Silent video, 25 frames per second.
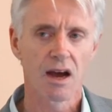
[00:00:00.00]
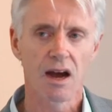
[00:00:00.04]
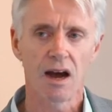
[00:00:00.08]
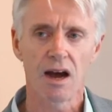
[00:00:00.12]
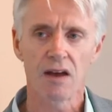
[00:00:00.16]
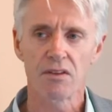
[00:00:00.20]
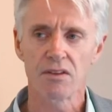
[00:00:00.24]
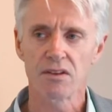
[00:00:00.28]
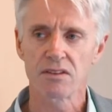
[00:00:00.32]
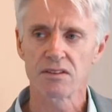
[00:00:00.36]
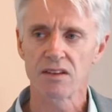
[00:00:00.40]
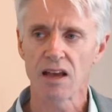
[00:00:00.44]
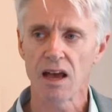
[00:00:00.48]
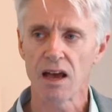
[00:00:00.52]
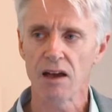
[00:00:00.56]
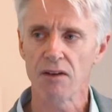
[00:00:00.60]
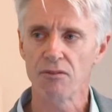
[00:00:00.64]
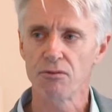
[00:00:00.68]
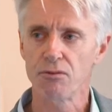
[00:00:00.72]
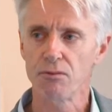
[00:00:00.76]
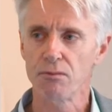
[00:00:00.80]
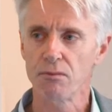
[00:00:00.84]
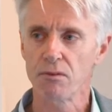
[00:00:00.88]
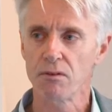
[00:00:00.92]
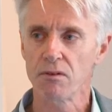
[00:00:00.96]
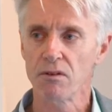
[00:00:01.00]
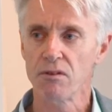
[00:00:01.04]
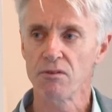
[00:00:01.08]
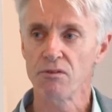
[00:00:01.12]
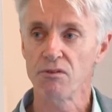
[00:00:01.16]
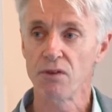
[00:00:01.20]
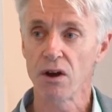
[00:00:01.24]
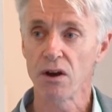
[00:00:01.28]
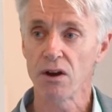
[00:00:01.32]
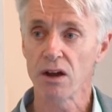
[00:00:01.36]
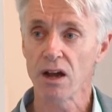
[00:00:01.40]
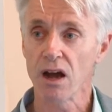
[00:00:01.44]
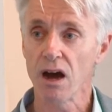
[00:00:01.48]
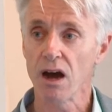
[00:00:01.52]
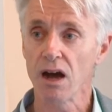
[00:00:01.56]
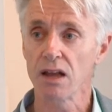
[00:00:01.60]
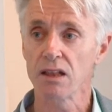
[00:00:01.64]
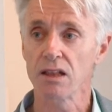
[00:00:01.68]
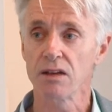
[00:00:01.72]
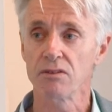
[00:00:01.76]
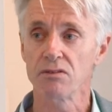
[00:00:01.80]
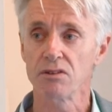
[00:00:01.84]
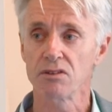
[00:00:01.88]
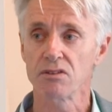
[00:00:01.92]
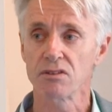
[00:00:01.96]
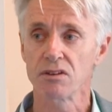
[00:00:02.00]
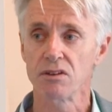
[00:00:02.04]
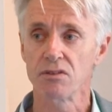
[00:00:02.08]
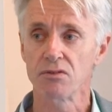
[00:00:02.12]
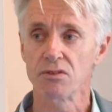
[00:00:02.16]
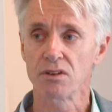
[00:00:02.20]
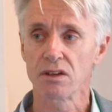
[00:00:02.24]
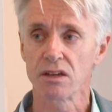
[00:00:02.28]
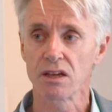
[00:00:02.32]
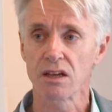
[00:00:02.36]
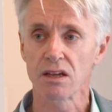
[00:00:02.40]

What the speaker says: Others have very high levels of